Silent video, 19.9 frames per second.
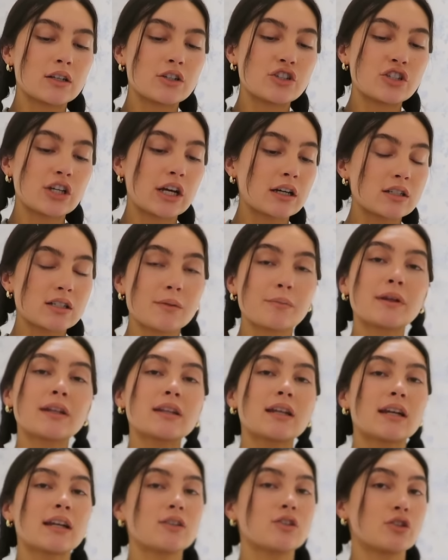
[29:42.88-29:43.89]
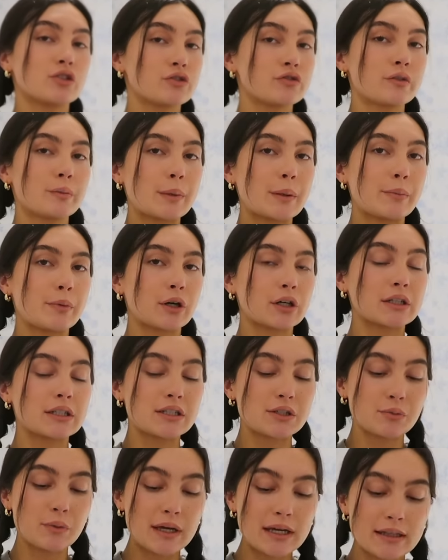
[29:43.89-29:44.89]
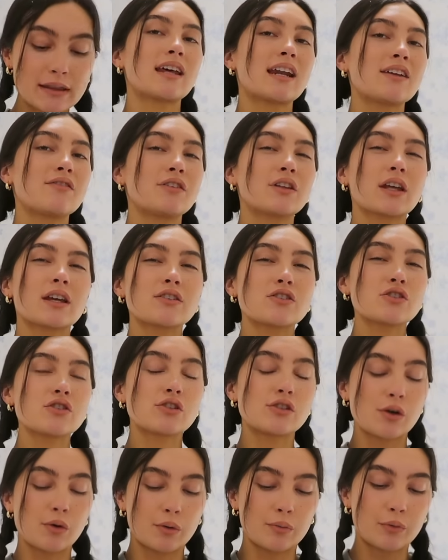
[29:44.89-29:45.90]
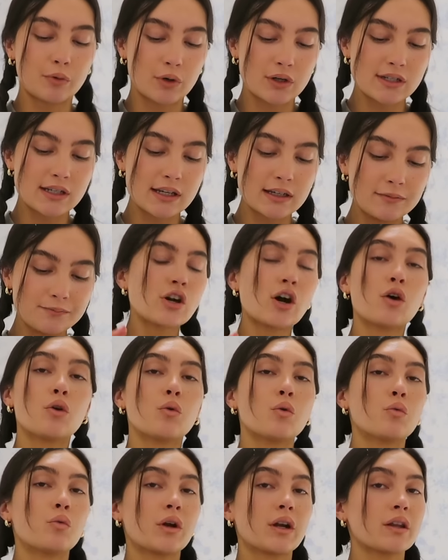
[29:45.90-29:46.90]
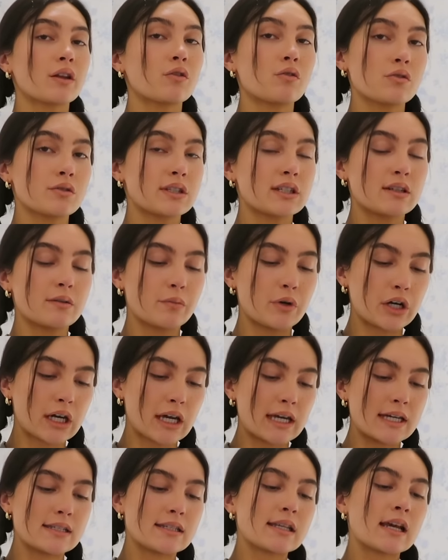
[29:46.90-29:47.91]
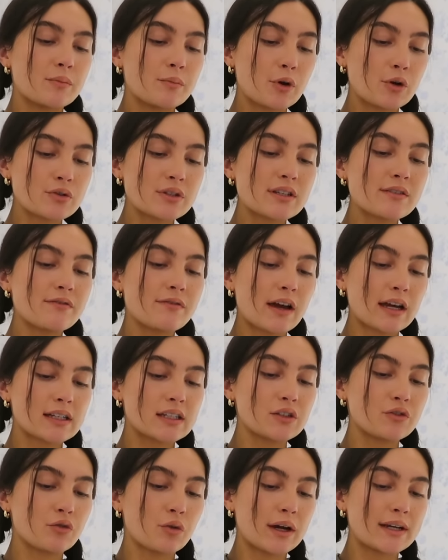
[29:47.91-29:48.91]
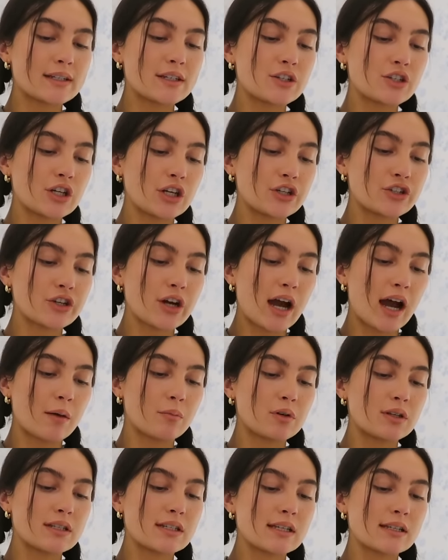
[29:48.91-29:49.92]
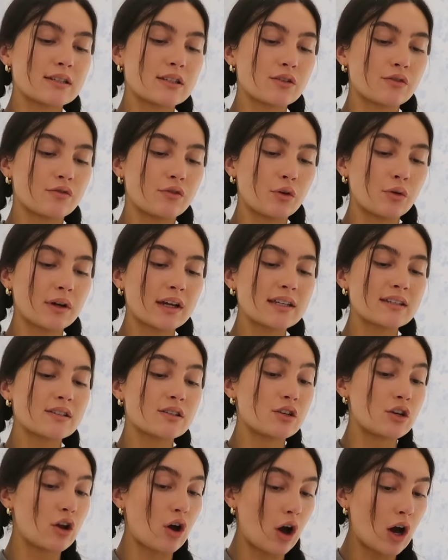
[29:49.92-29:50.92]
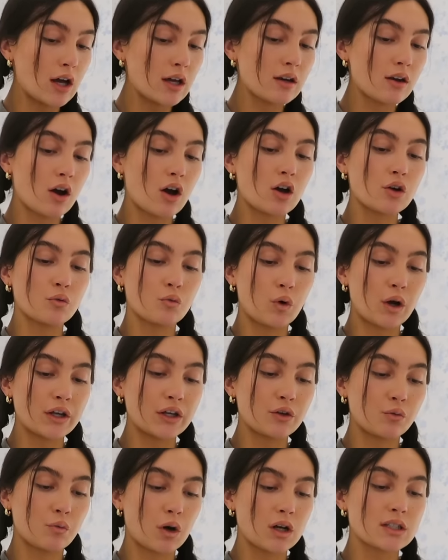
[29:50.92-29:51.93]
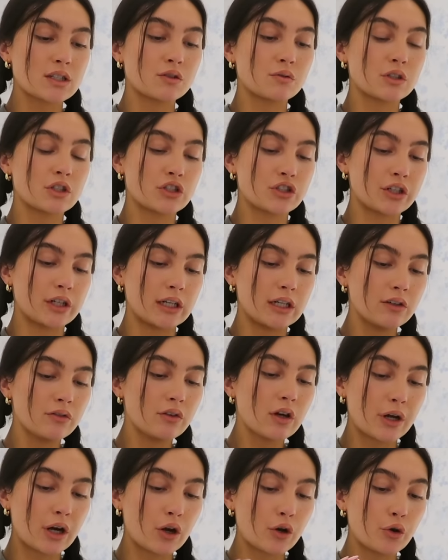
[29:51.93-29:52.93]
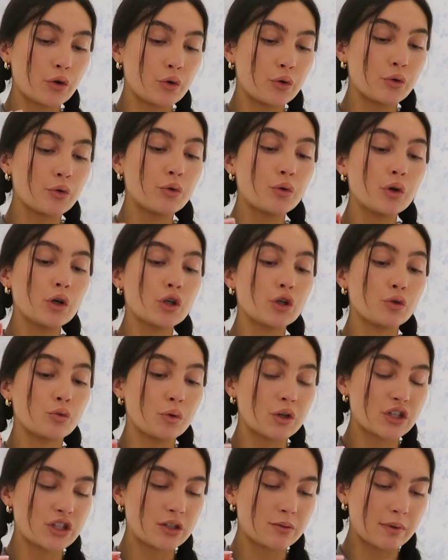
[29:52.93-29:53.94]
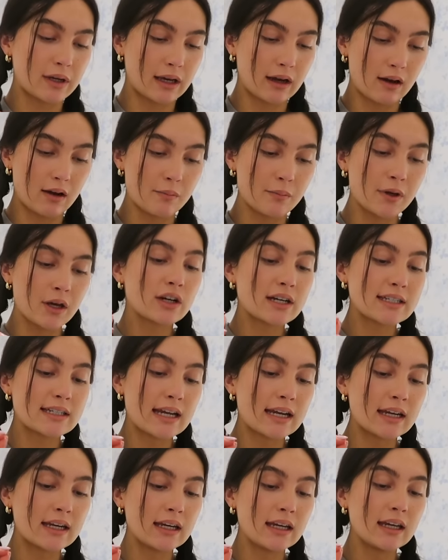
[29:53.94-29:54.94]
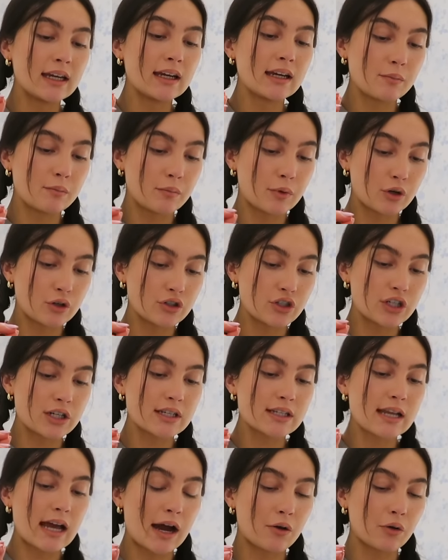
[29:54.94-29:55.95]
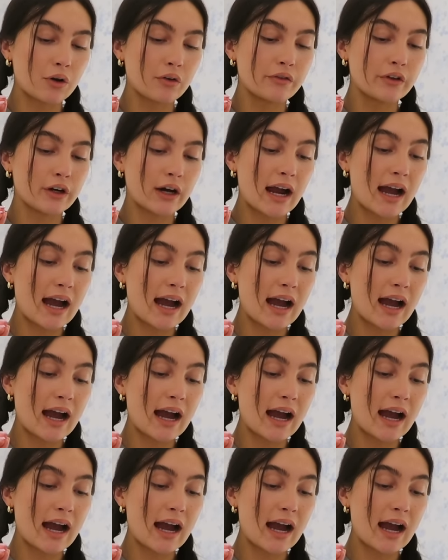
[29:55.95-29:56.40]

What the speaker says: share something that I learned from the book this week that I feel like is just so important. So one of the quotes in the book is, "The most effective way to change your habits is to focus not on what you want to achieve, but on who you wish to become. Your identity emerges out of your